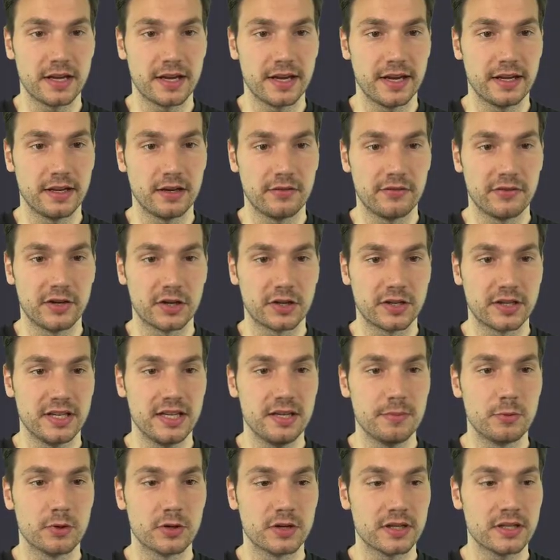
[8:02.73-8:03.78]
again of our
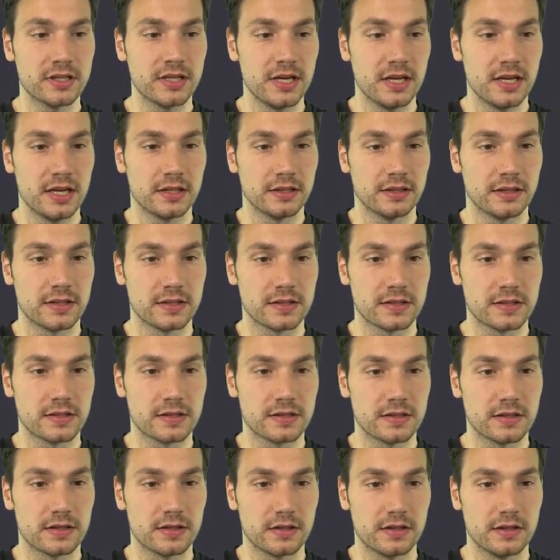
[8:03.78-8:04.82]
keyboard, this
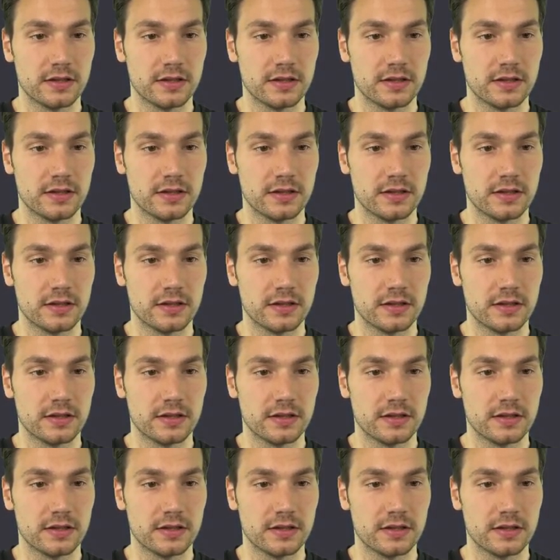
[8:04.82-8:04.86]
is